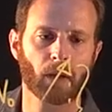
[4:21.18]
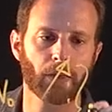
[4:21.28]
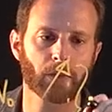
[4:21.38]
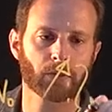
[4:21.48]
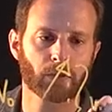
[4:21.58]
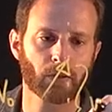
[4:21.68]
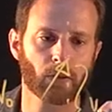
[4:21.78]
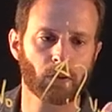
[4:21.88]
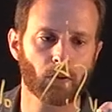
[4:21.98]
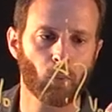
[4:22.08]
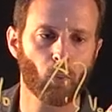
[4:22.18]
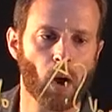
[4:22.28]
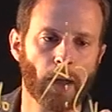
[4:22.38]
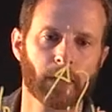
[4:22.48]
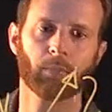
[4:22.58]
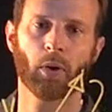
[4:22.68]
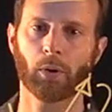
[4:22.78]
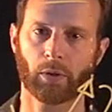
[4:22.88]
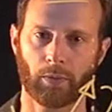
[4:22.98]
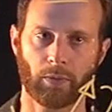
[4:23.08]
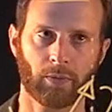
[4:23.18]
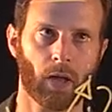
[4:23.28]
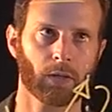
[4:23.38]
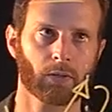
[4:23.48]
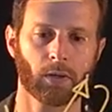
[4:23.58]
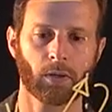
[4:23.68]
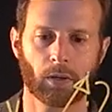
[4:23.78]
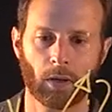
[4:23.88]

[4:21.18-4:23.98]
and this is the y component of the velocity,